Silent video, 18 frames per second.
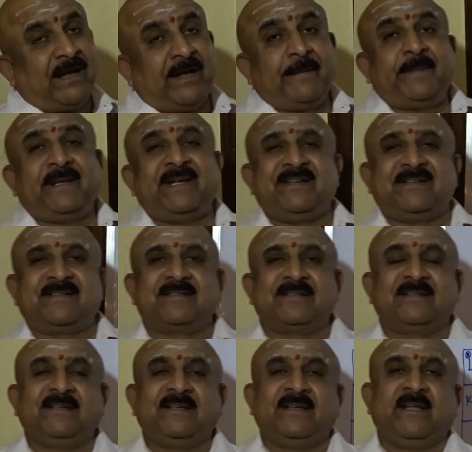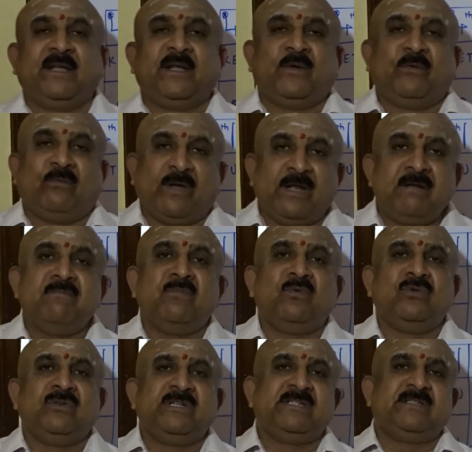Happiness.
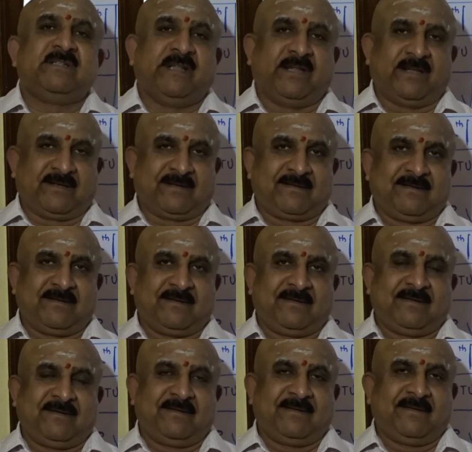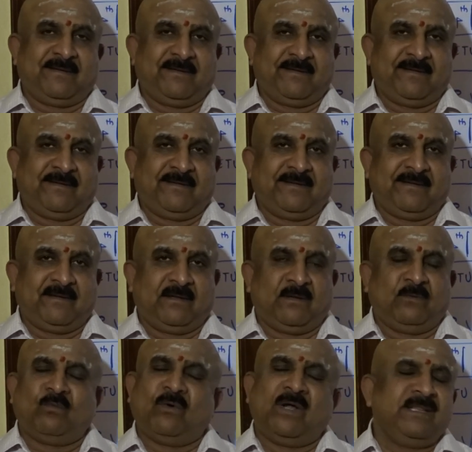When Moon is there,
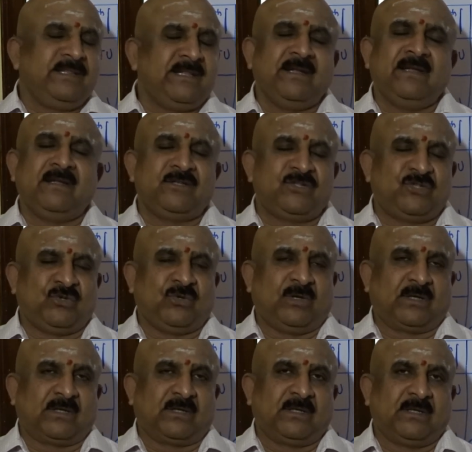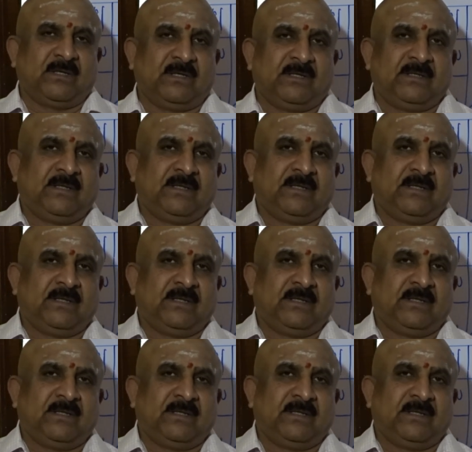one thing is sure.